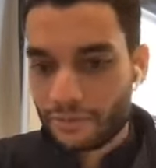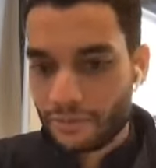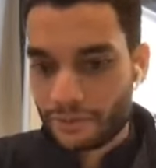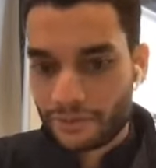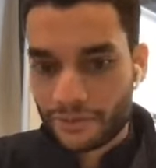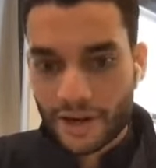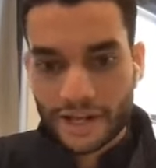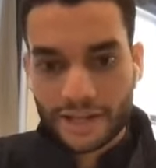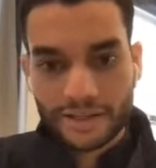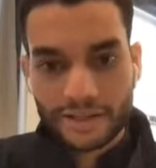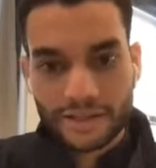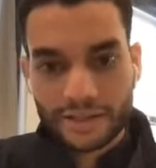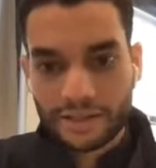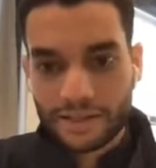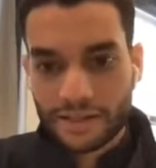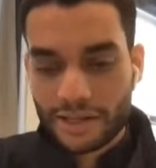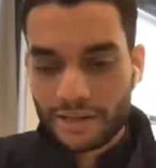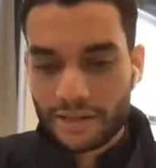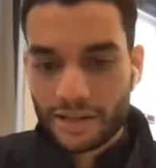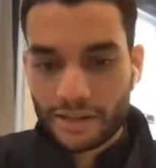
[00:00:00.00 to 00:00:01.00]
friends
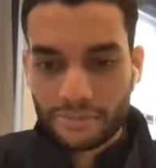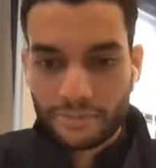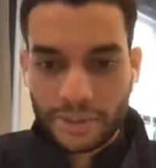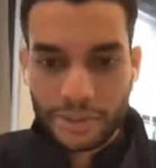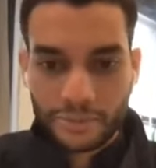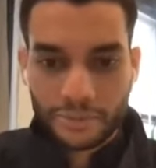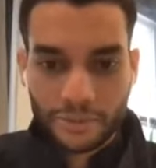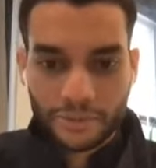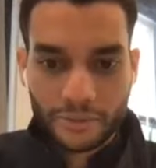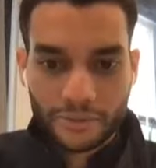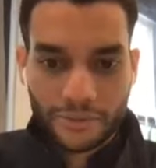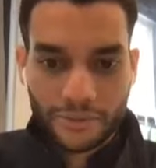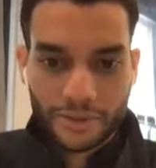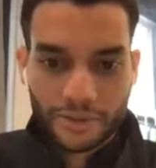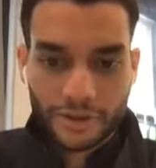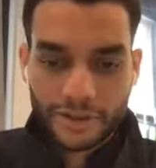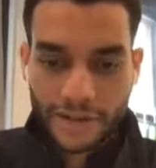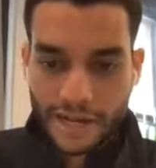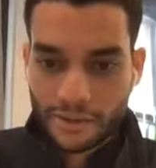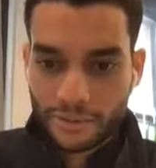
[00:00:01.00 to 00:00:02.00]
and people within
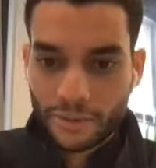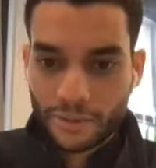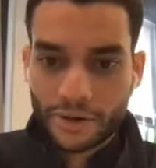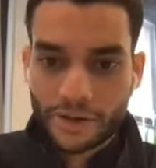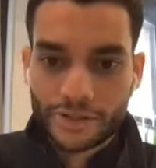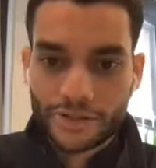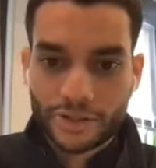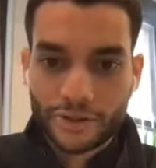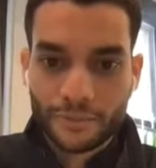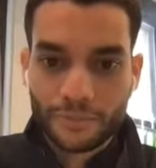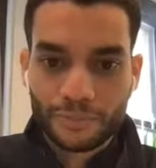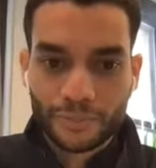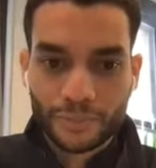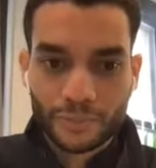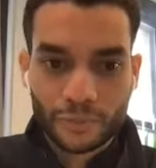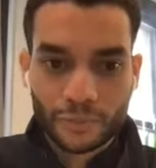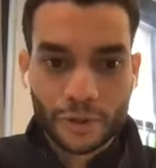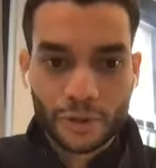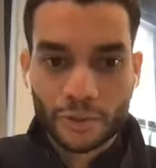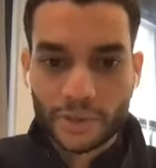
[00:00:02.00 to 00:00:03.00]
our network. So
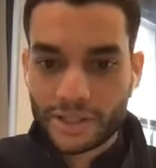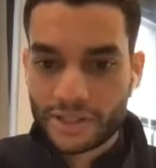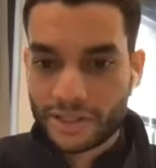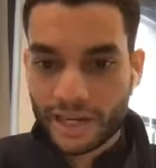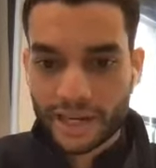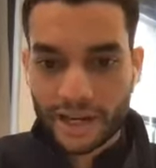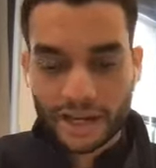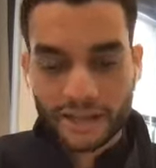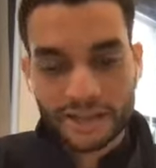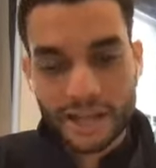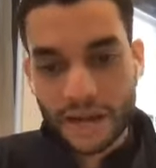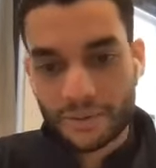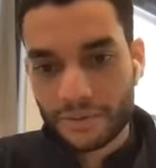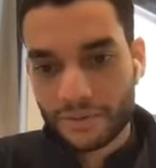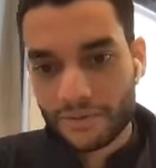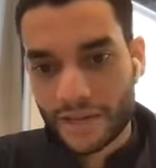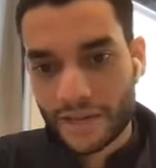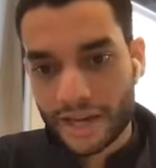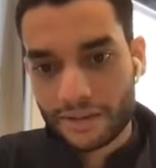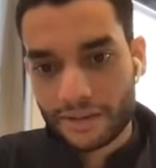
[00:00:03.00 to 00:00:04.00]
we're always staying on top
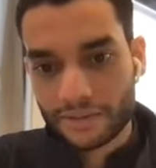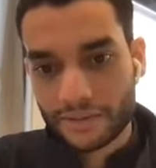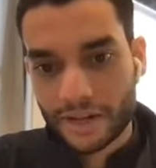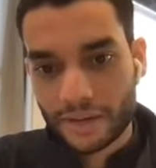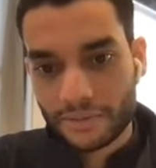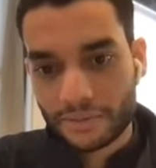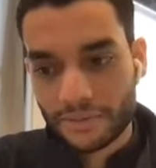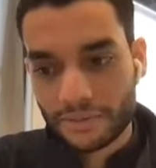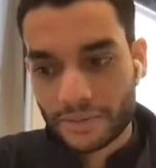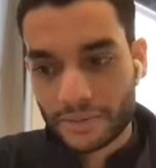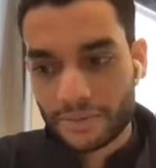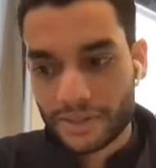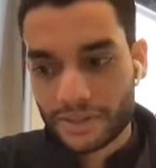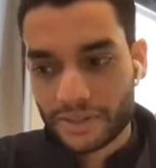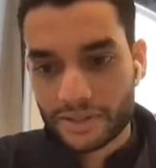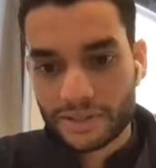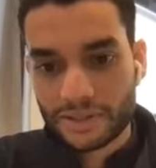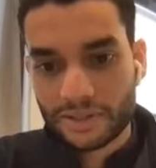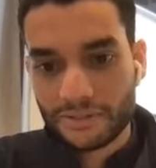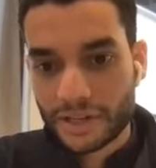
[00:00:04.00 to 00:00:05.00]
of that from a
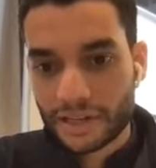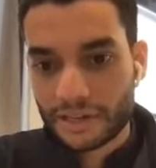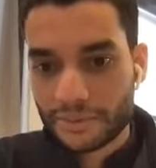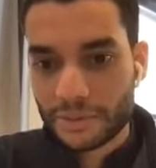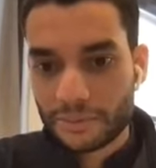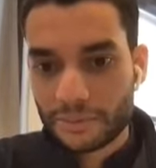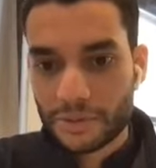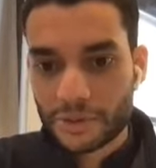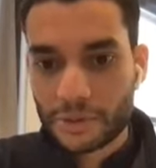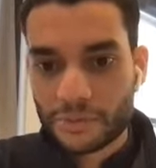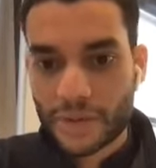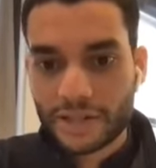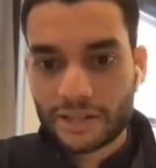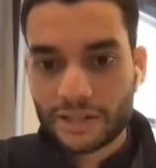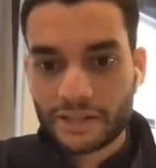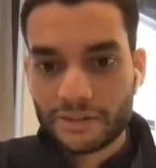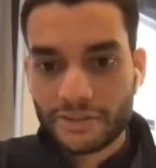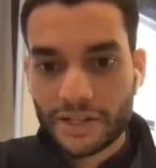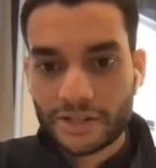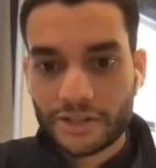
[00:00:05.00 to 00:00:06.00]
business development
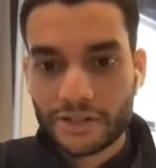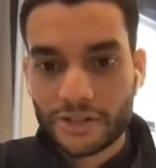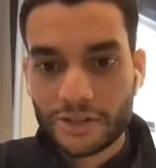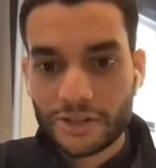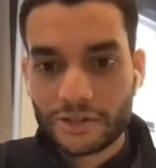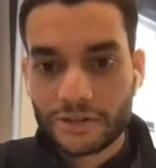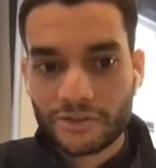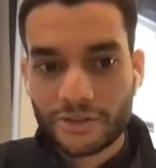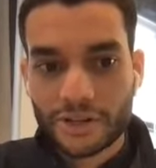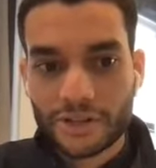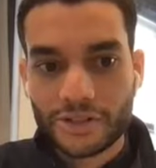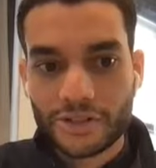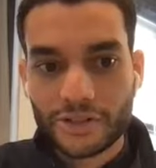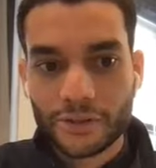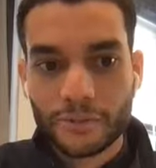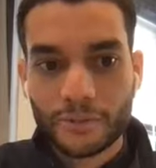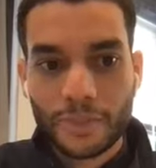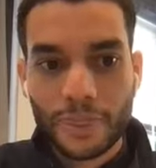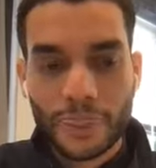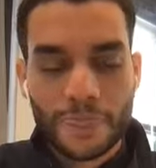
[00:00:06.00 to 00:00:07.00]
perspective. That's huge for us
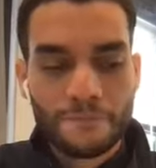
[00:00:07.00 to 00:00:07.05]
too.